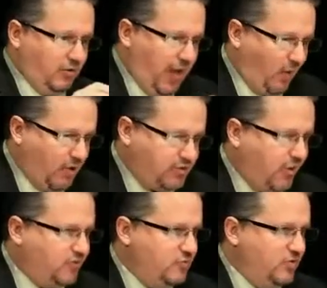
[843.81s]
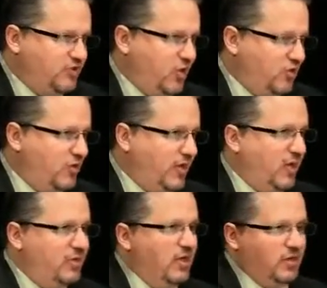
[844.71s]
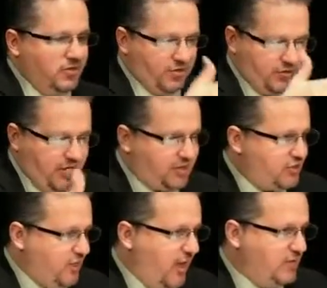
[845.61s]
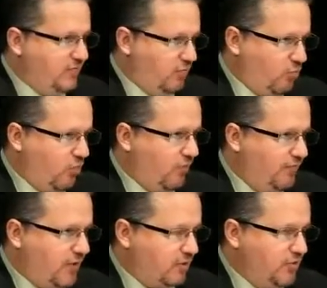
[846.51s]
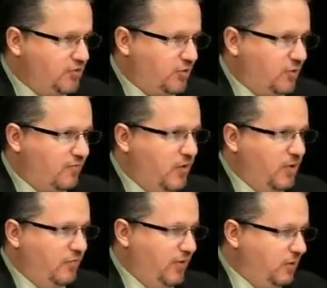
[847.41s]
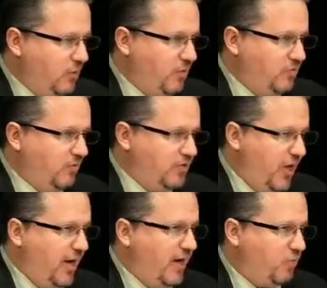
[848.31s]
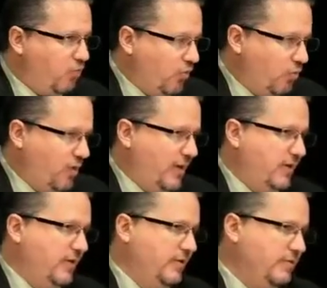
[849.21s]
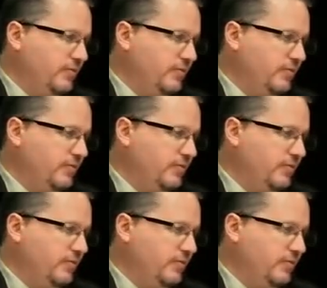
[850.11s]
and allow ourselves to be suckered in to this next stage of a world Federal Reserve, then liberty will die worldwide.